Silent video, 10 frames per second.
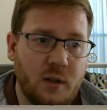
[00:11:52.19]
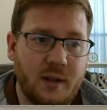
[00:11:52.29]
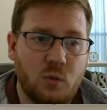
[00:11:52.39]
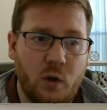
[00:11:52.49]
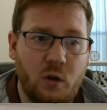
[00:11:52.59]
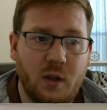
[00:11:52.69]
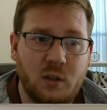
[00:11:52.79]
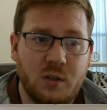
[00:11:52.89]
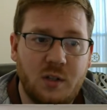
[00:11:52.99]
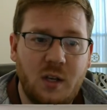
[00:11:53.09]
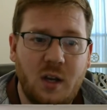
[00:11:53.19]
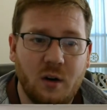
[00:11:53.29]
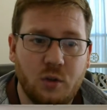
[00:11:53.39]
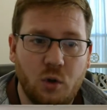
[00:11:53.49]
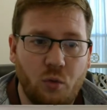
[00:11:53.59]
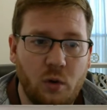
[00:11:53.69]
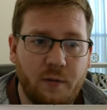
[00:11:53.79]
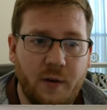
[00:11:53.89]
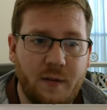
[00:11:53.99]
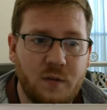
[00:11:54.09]
So that's what you get to see here. So
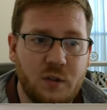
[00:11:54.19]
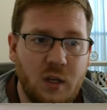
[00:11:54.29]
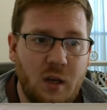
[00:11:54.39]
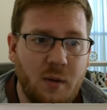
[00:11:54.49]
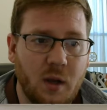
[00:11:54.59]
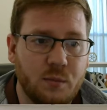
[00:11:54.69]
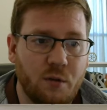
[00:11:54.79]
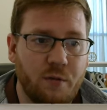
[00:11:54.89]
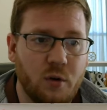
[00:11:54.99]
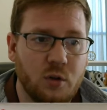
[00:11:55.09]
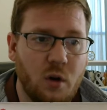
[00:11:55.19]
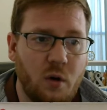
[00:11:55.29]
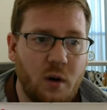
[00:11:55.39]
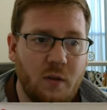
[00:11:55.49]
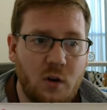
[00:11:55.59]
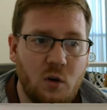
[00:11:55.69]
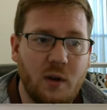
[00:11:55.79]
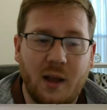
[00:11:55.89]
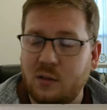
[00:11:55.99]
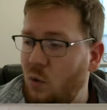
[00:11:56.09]
rule of 5, C becomes the first note, and then
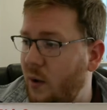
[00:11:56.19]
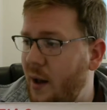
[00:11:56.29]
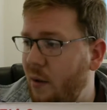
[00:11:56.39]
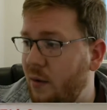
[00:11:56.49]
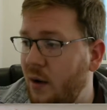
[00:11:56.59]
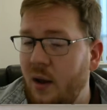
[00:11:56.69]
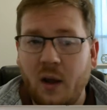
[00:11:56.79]
you cancel 1 out.